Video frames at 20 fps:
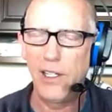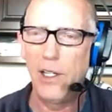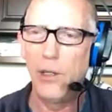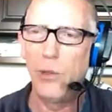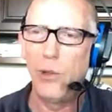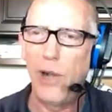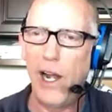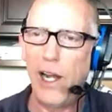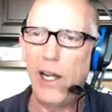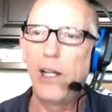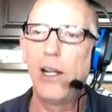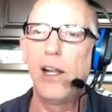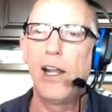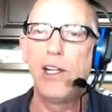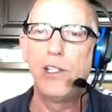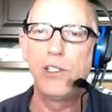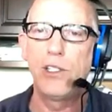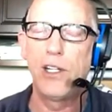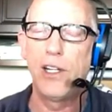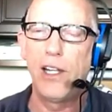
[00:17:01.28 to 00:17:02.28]
he
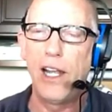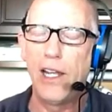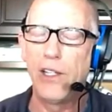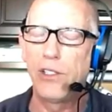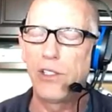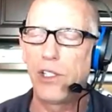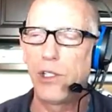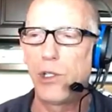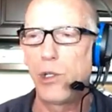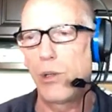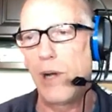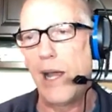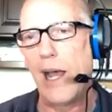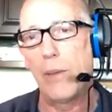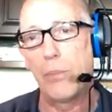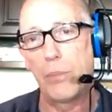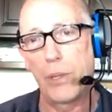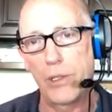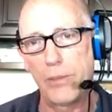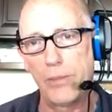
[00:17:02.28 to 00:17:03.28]
recognized it as a
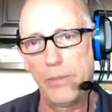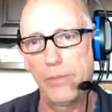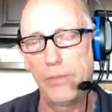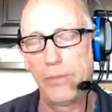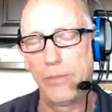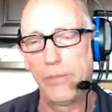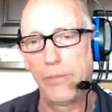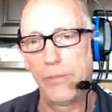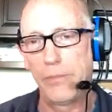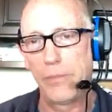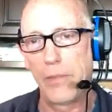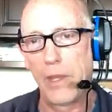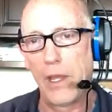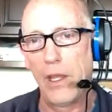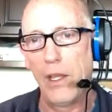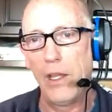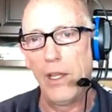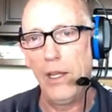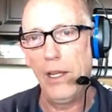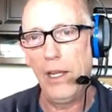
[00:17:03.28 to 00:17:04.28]
trap.
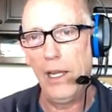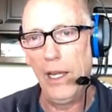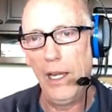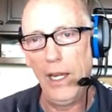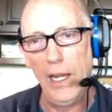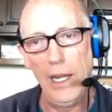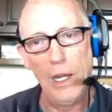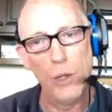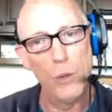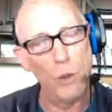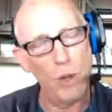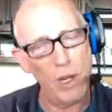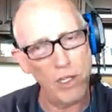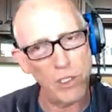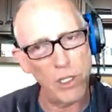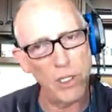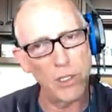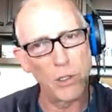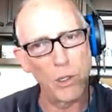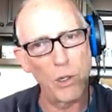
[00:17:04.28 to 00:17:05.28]
It
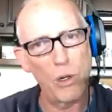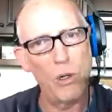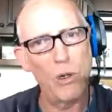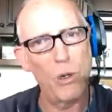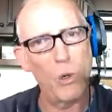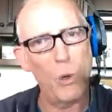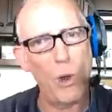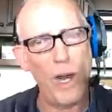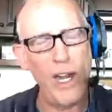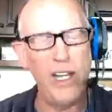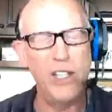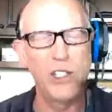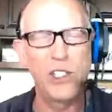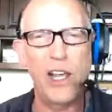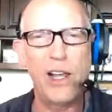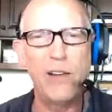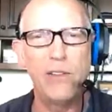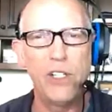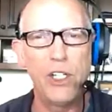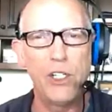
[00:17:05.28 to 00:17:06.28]
wasn't quite as
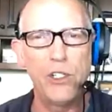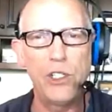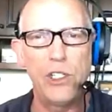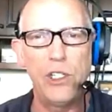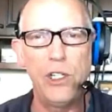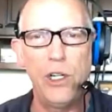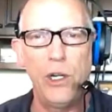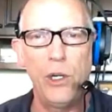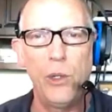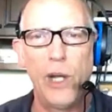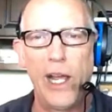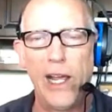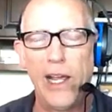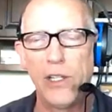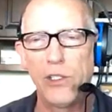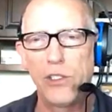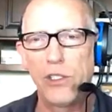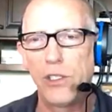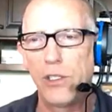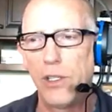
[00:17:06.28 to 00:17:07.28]
obvious to you
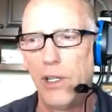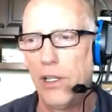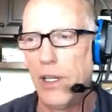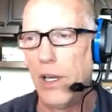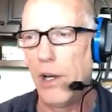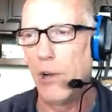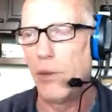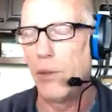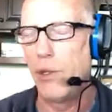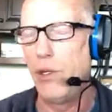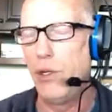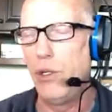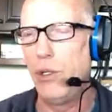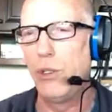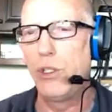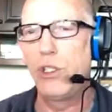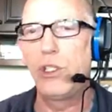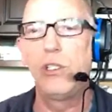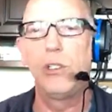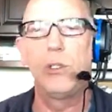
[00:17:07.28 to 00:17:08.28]
as, you know, do
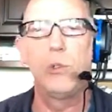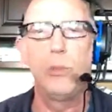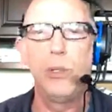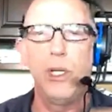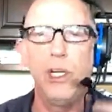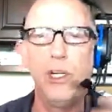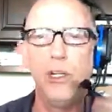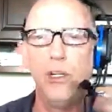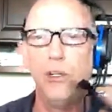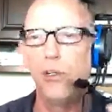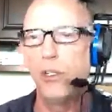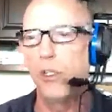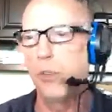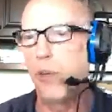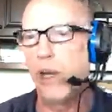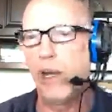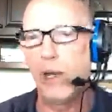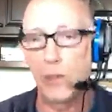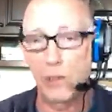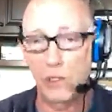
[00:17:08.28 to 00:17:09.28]
you still beat your
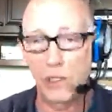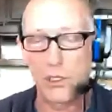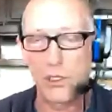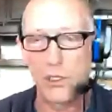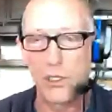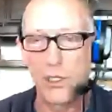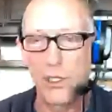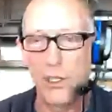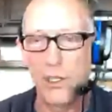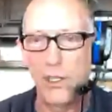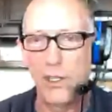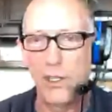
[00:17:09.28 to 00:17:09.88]
spouse?